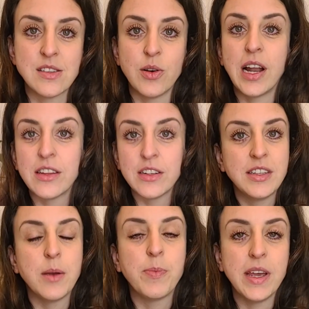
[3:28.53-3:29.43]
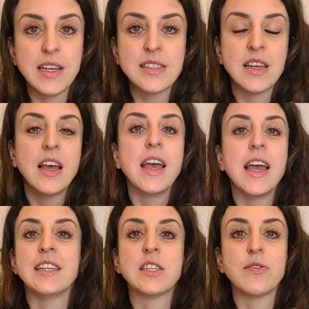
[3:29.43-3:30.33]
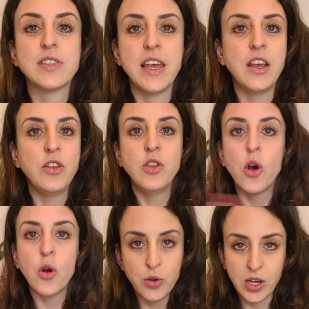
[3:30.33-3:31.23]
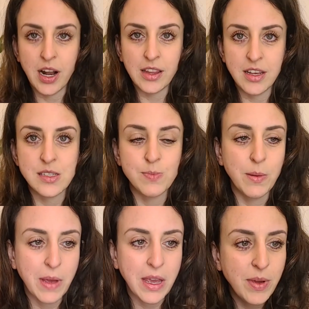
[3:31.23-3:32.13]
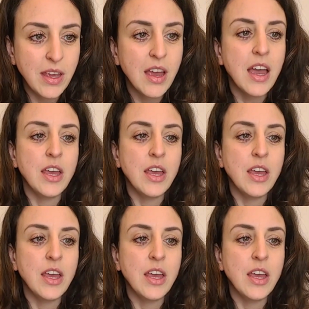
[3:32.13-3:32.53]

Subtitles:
So another tip is instead of saying no, you cannot kiss my baby,